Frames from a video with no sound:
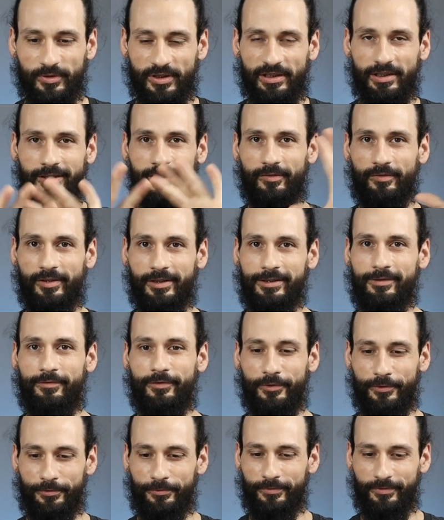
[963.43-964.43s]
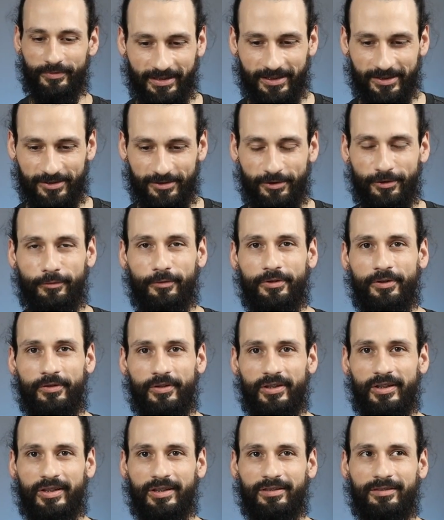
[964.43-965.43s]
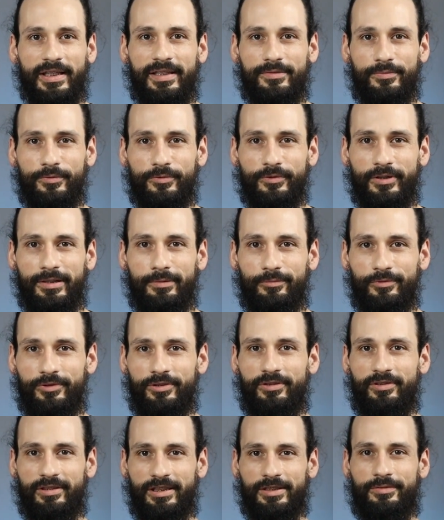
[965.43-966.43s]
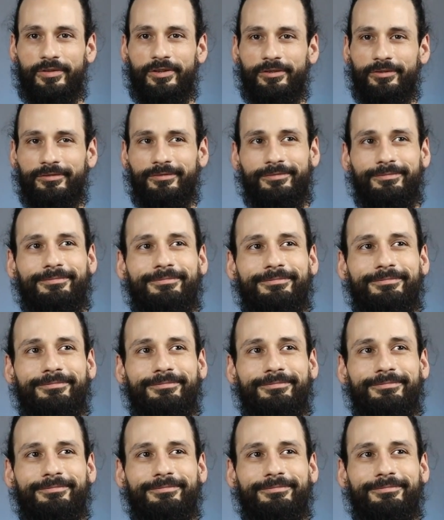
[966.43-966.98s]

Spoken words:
was clarifying for you. Let us know what you think. Like and subscribe. See you in the next video.